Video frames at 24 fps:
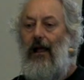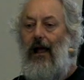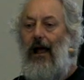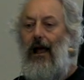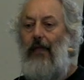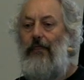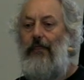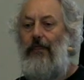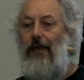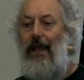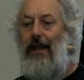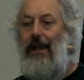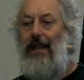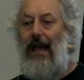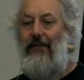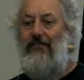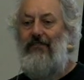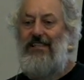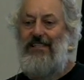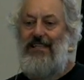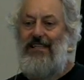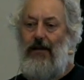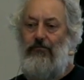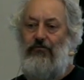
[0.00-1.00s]
And then have
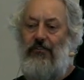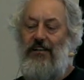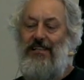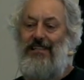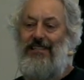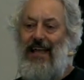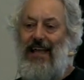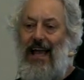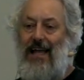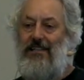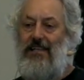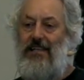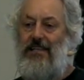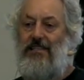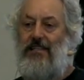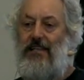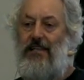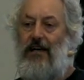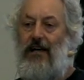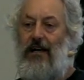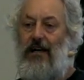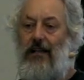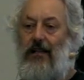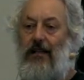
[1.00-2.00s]
a separate stanza
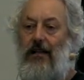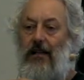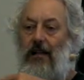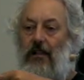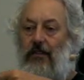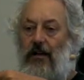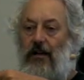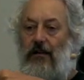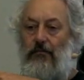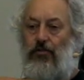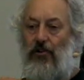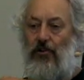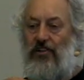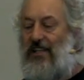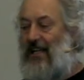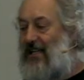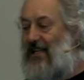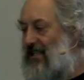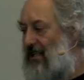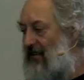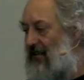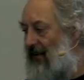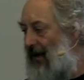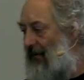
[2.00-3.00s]
style that puts
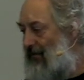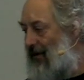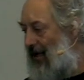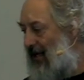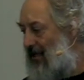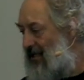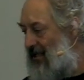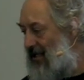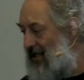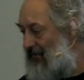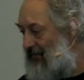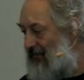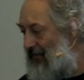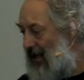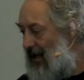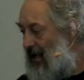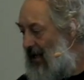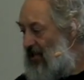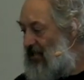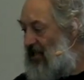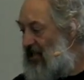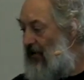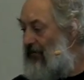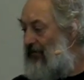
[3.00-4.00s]
things in the right places.
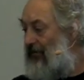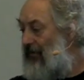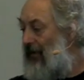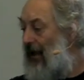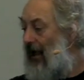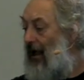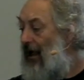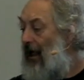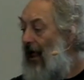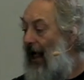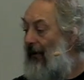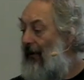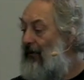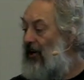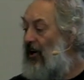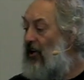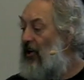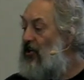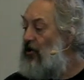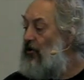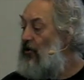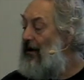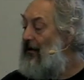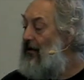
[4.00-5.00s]
So I'm going
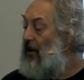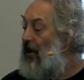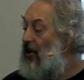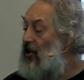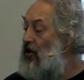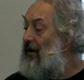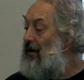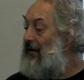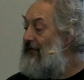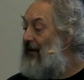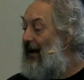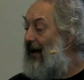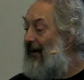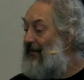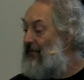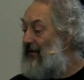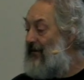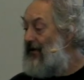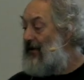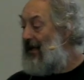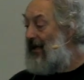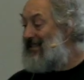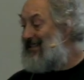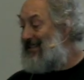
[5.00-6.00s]
to new, new
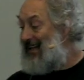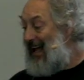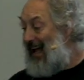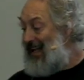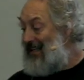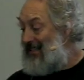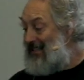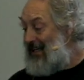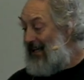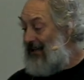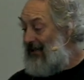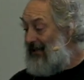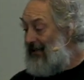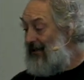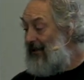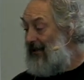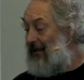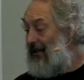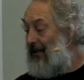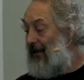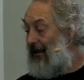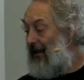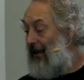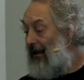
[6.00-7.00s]
environment a stanza,
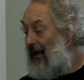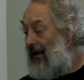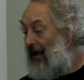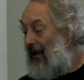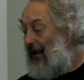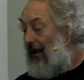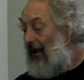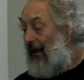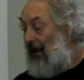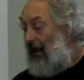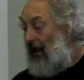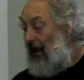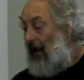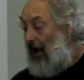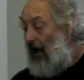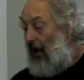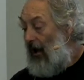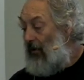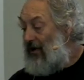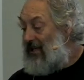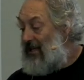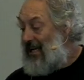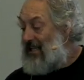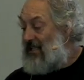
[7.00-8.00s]

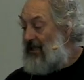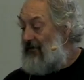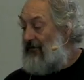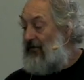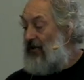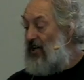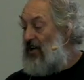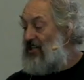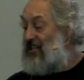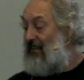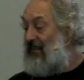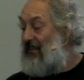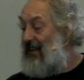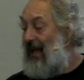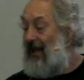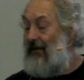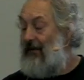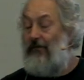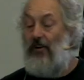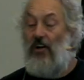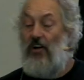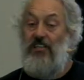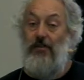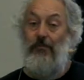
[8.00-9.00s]
which has the verse and the
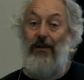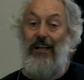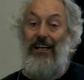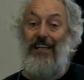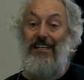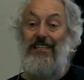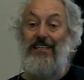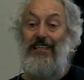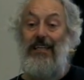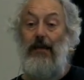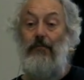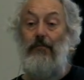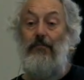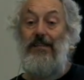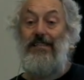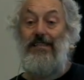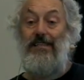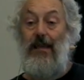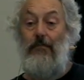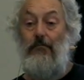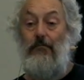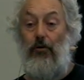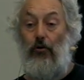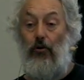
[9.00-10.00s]
end verse, and we're going to skip
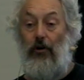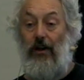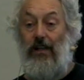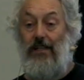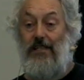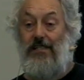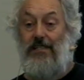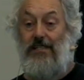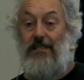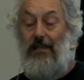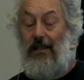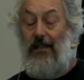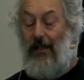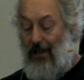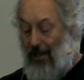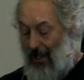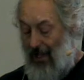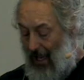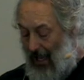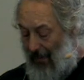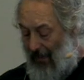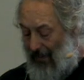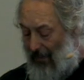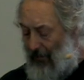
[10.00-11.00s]
10 points.
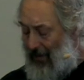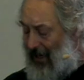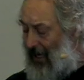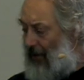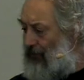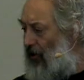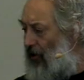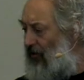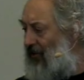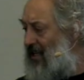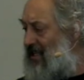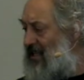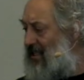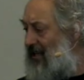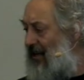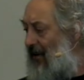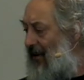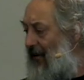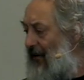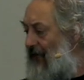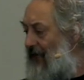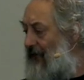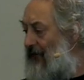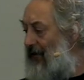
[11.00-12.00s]
And then we're going to put this
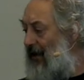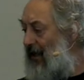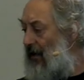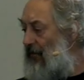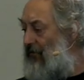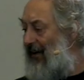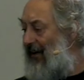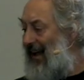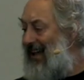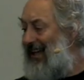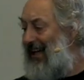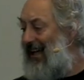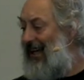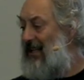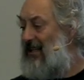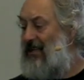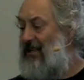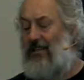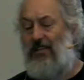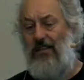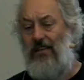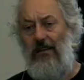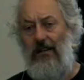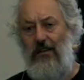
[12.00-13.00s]
fill break
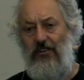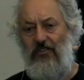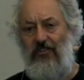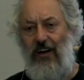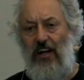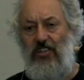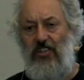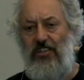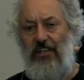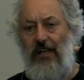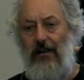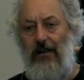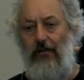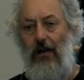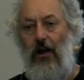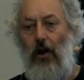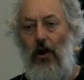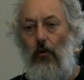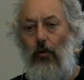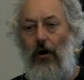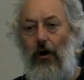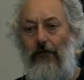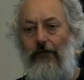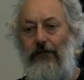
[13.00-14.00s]
instruction in.
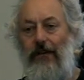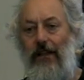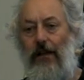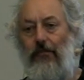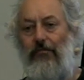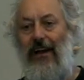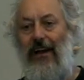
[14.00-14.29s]
What fill